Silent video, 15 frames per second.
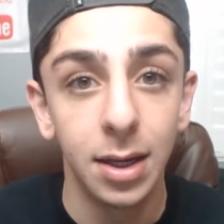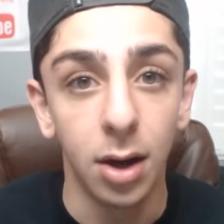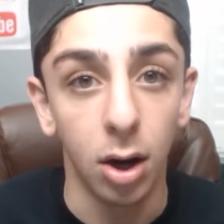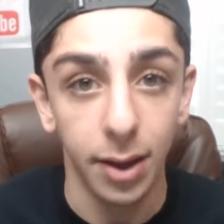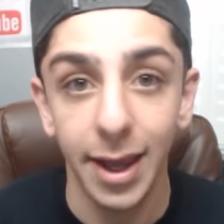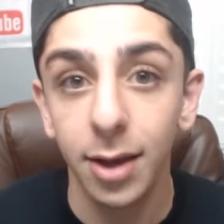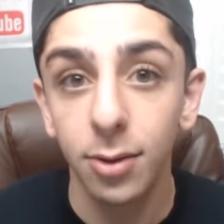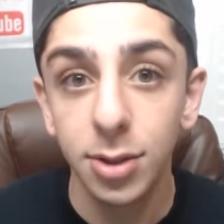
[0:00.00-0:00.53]
Our
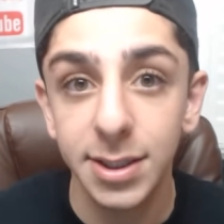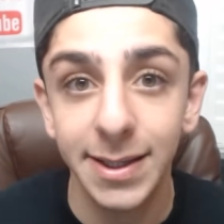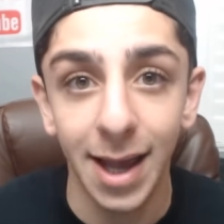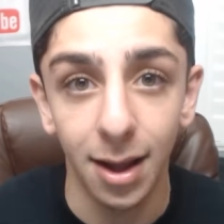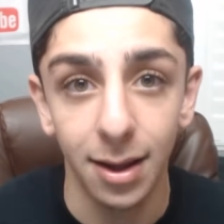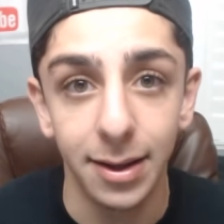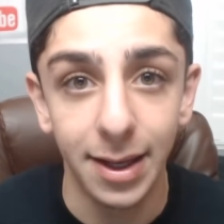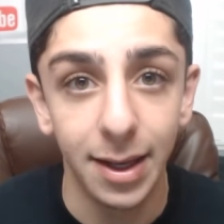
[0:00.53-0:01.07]
language is
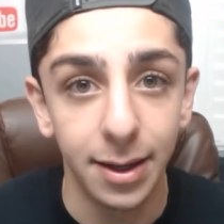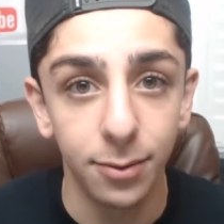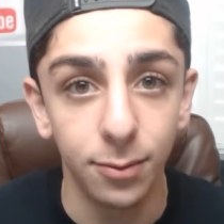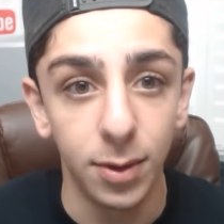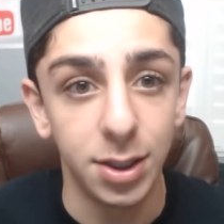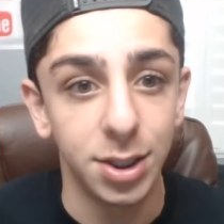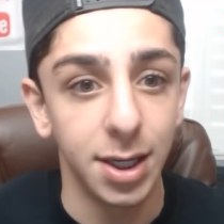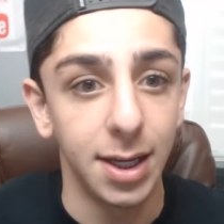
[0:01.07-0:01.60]
Chaldean,
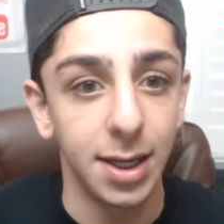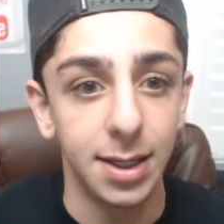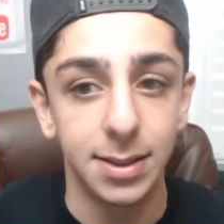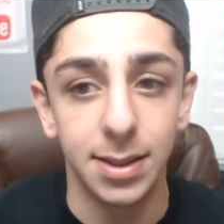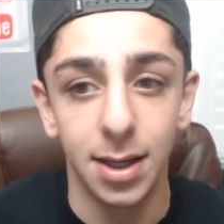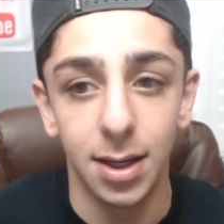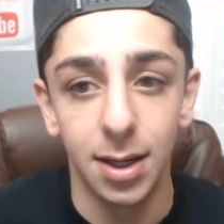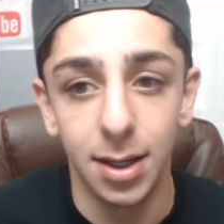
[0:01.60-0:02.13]
which
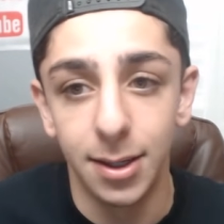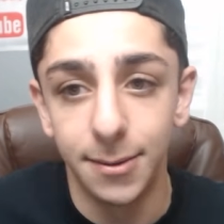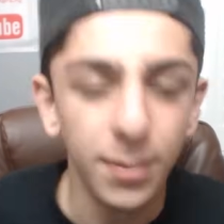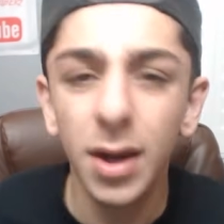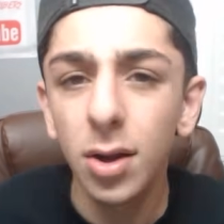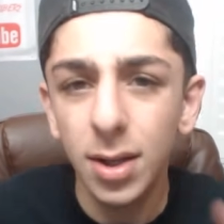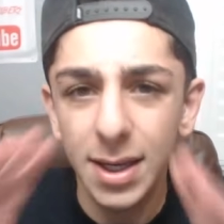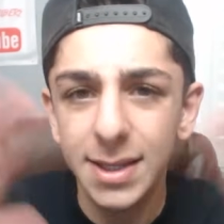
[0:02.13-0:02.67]
is a uh,
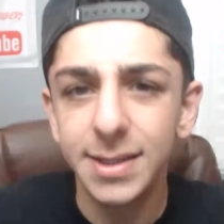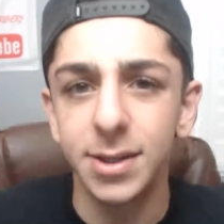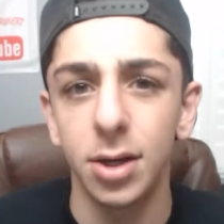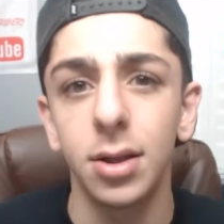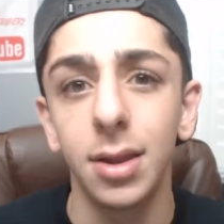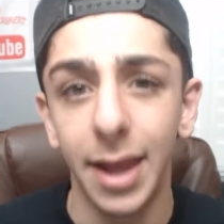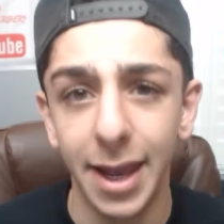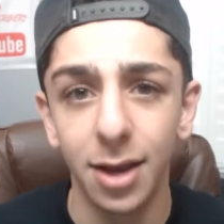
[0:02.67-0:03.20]
Middle
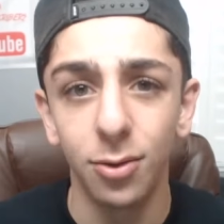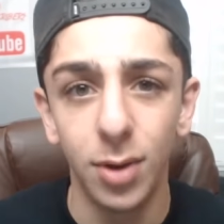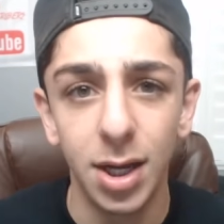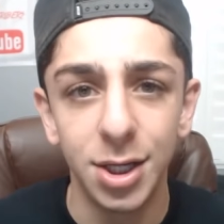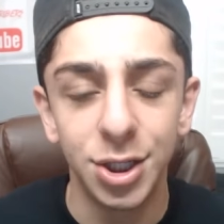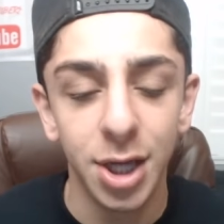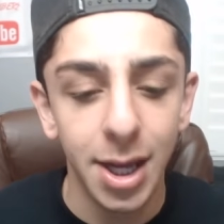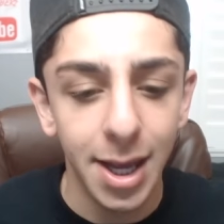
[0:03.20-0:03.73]
Eastern
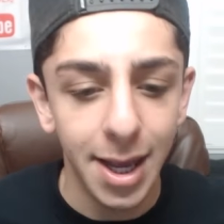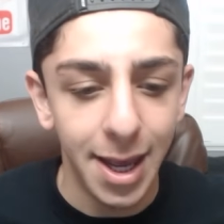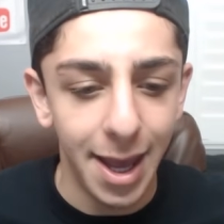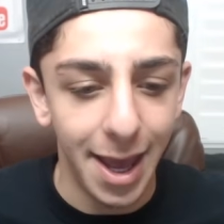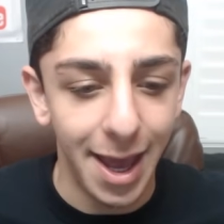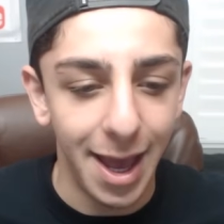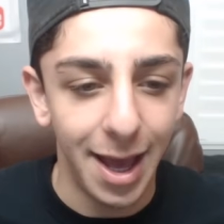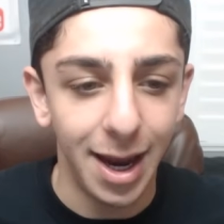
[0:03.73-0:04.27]
language
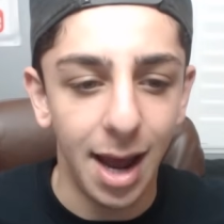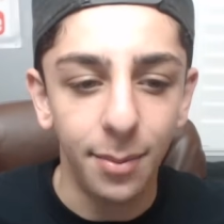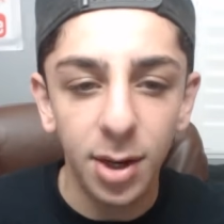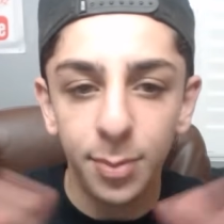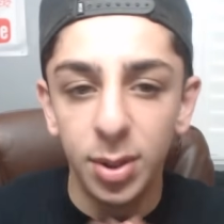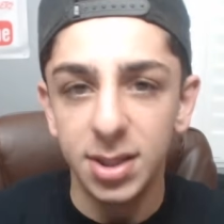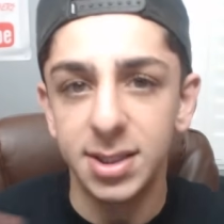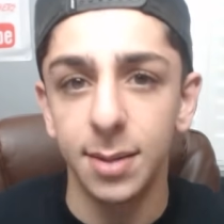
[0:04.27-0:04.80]
and I'm
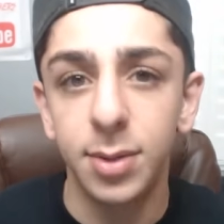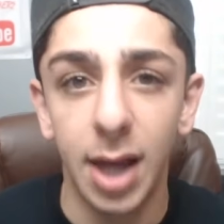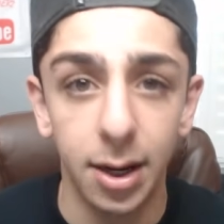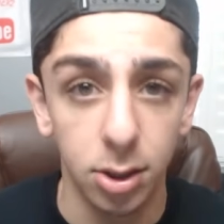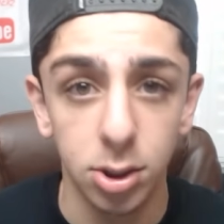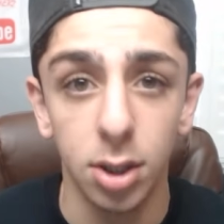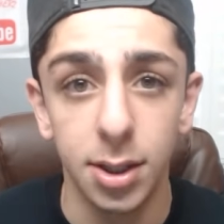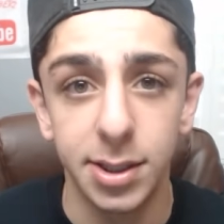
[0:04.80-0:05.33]
gonna put
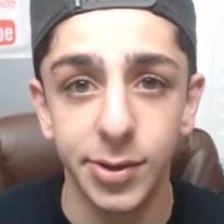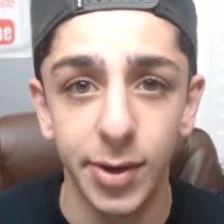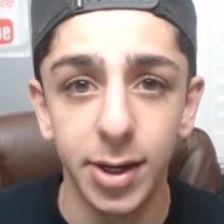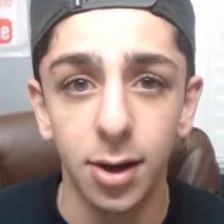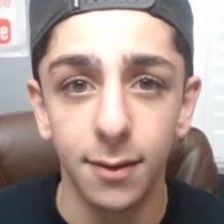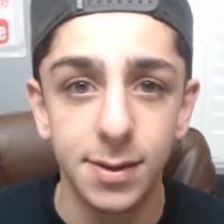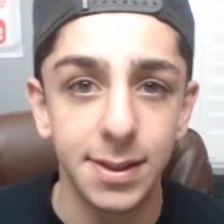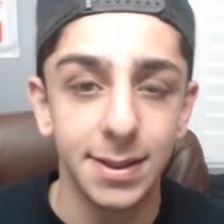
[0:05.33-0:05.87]
subtitles on the
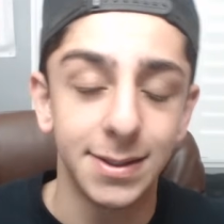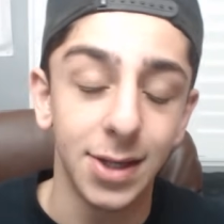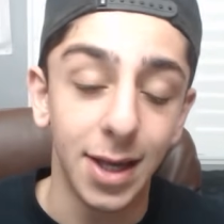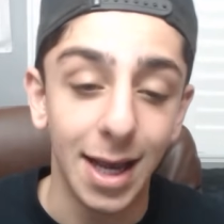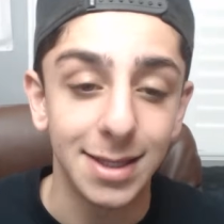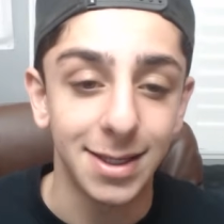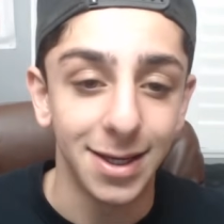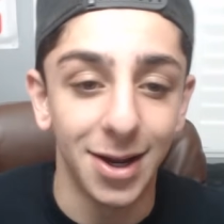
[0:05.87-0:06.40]
screen obviously so you
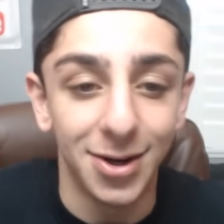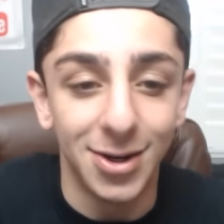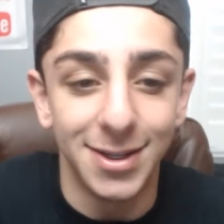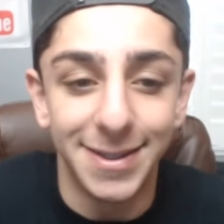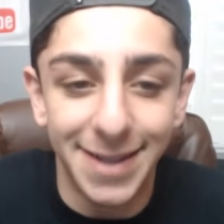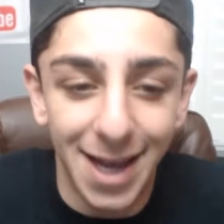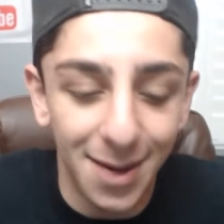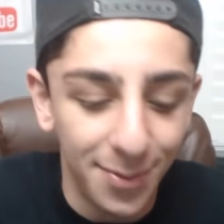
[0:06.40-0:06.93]
guys can
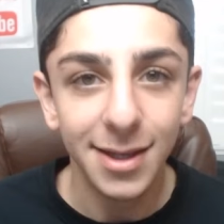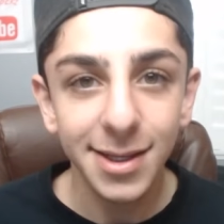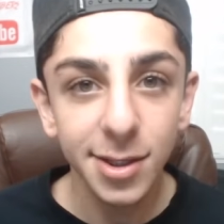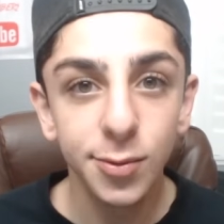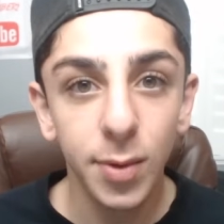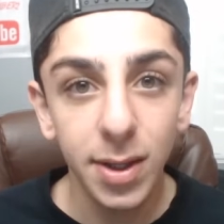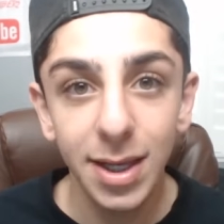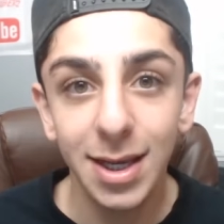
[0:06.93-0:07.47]
understand. This is
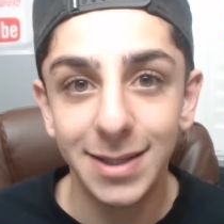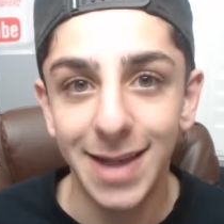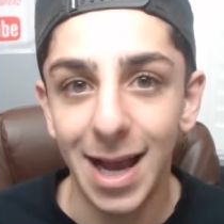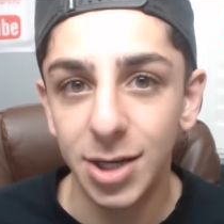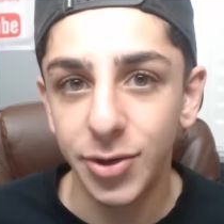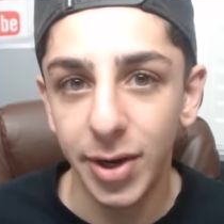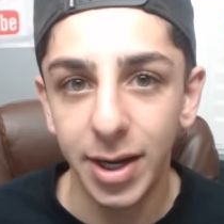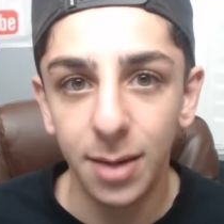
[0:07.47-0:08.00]
really
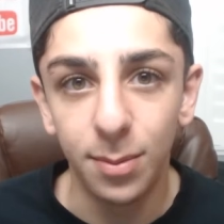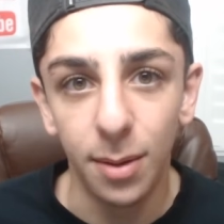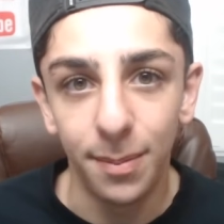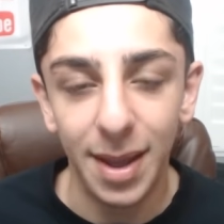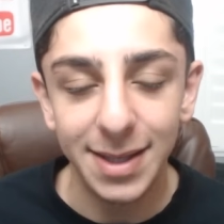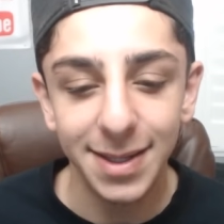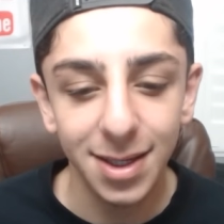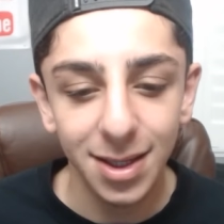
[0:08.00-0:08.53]
exaggerated but
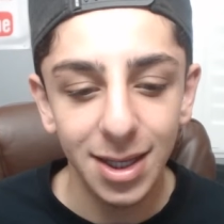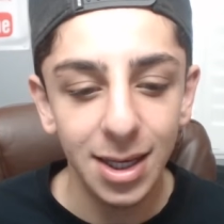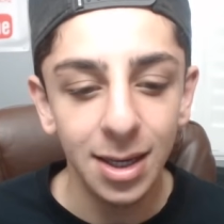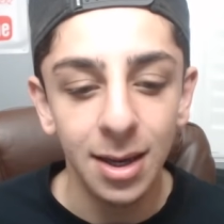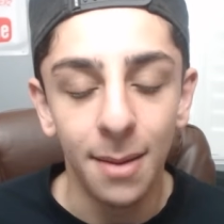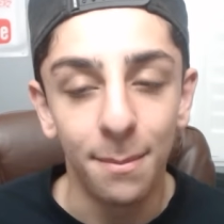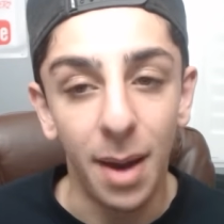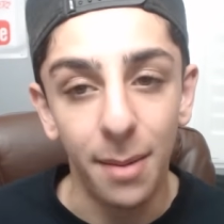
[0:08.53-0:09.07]
basically
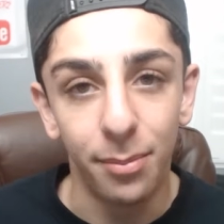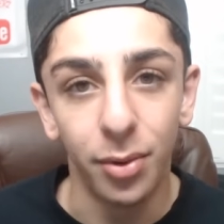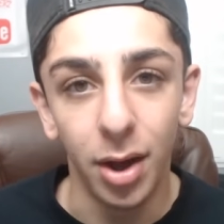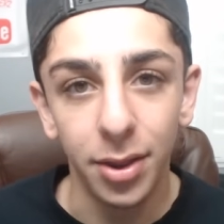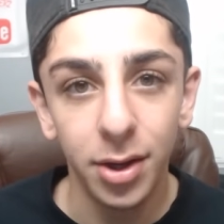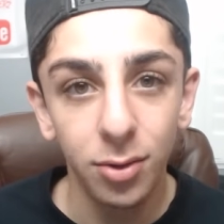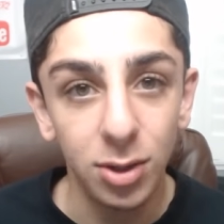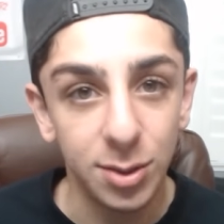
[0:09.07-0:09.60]
my
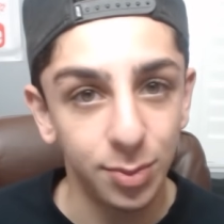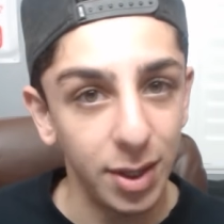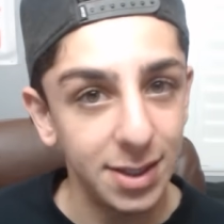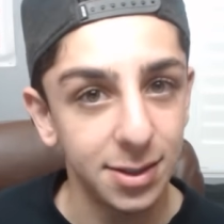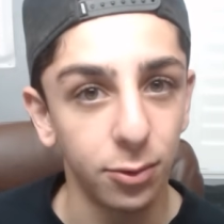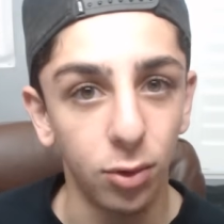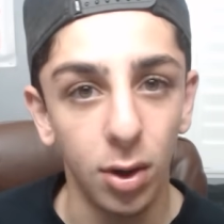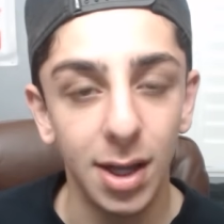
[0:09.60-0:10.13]
brother which plays
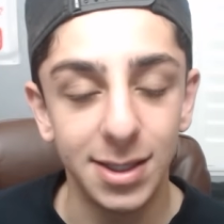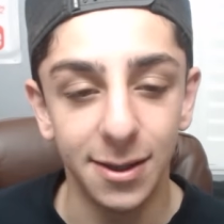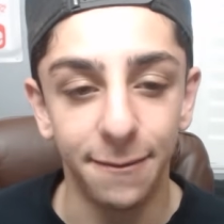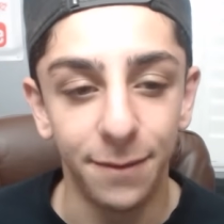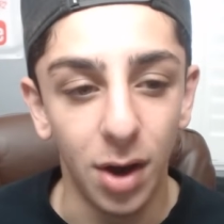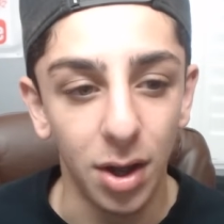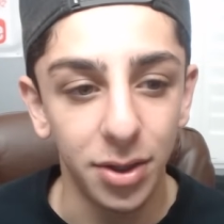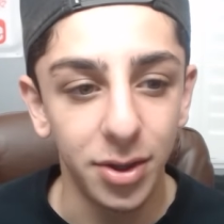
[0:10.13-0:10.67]
the role as the
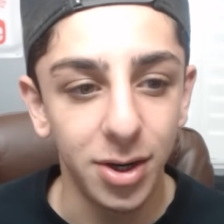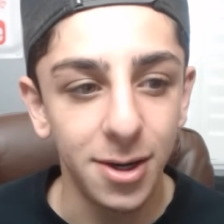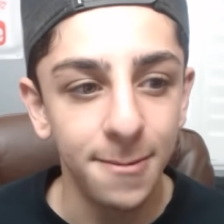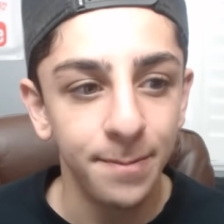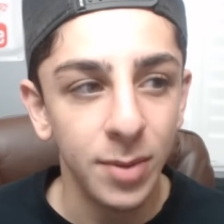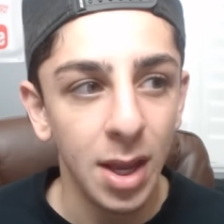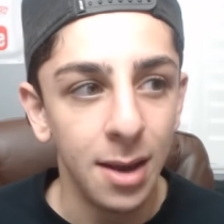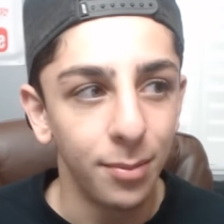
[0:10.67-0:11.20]
father
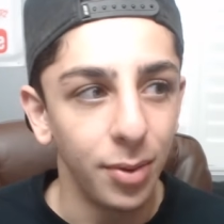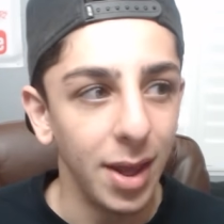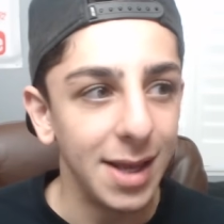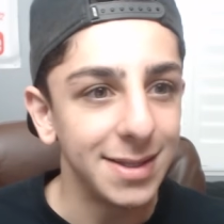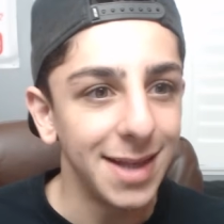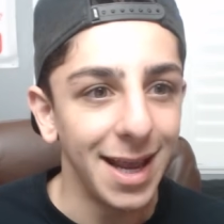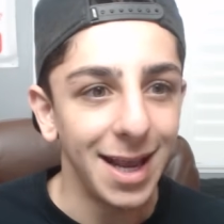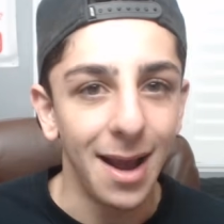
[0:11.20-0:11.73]

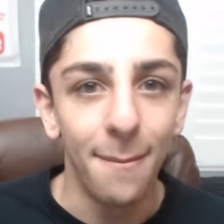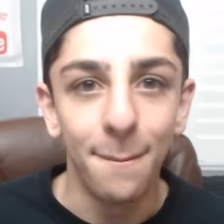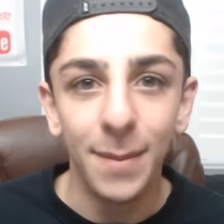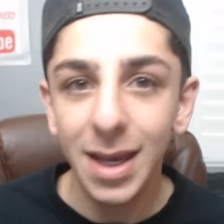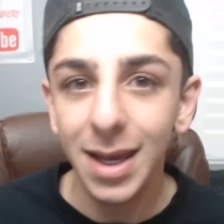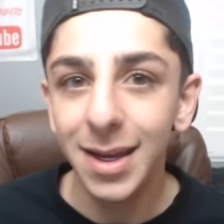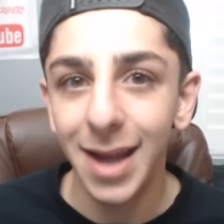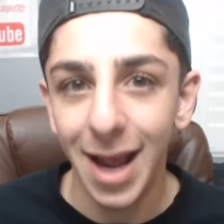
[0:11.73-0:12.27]
plays like a
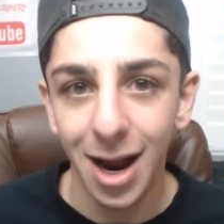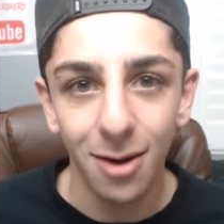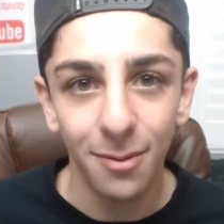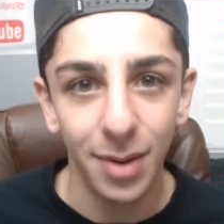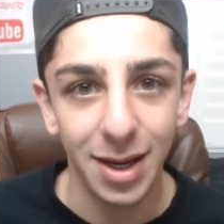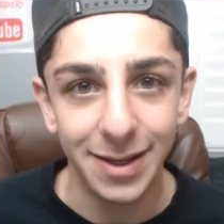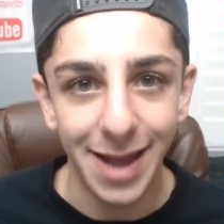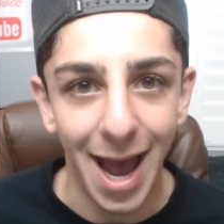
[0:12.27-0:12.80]
mean
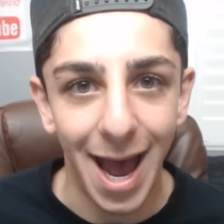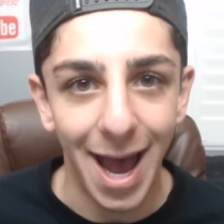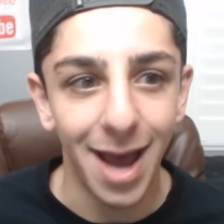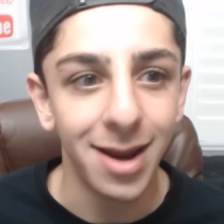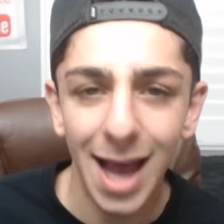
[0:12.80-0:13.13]
Arabic dad.